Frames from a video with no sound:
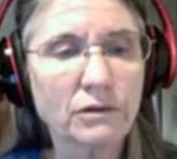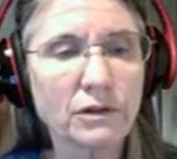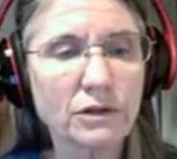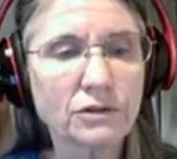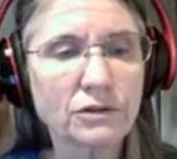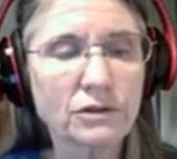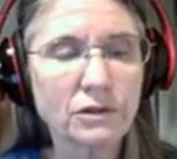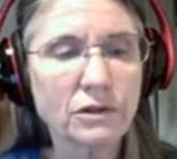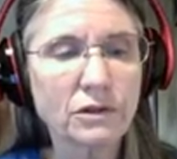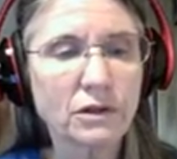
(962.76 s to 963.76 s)
this
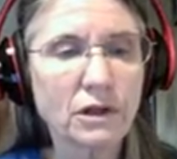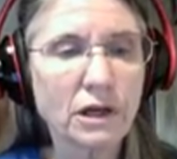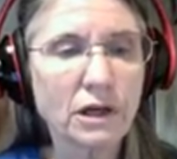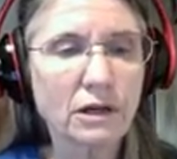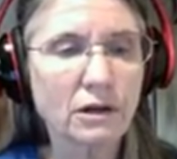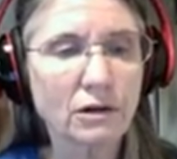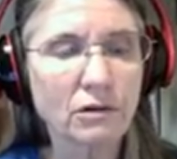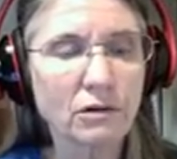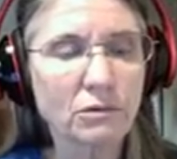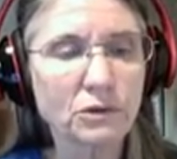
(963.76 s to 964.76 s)

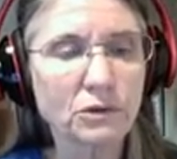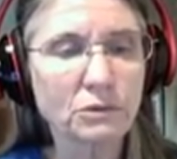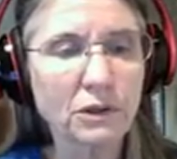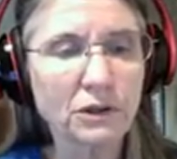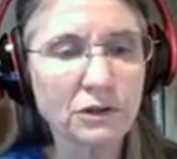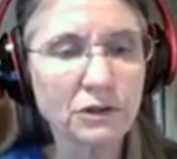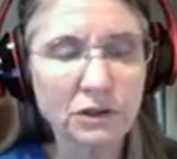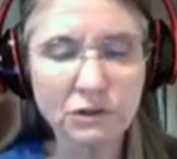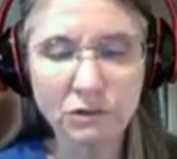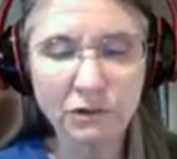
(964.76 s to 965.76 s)
echo was really just
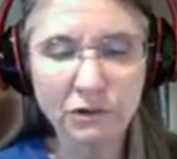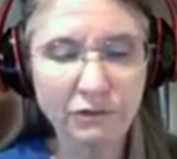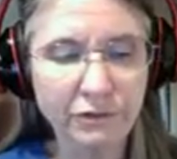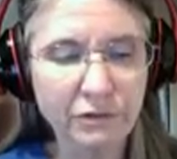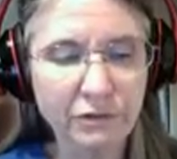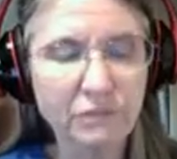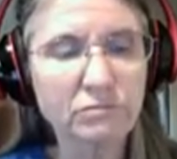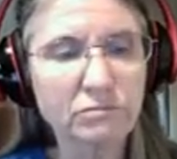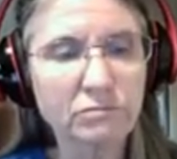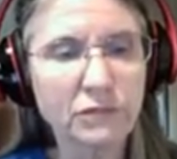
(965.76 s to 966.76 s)
sort of,
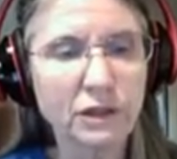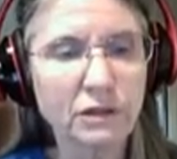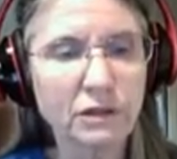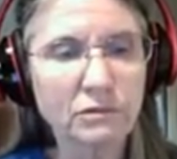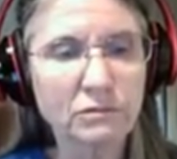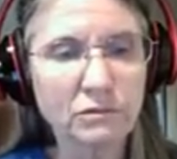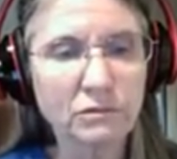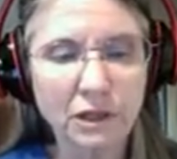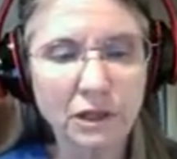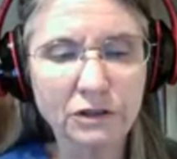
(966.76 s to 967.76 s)

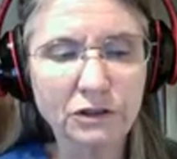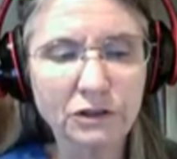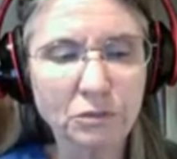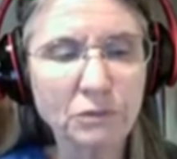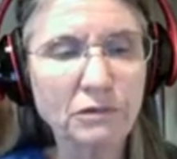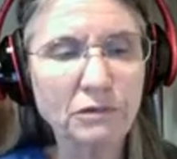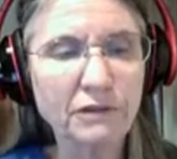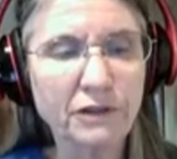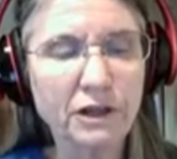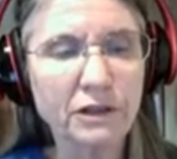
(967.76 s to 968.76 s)
a super rough
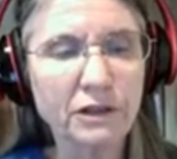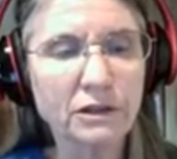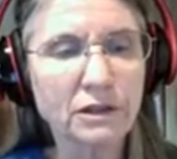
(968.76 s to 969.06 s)
cut.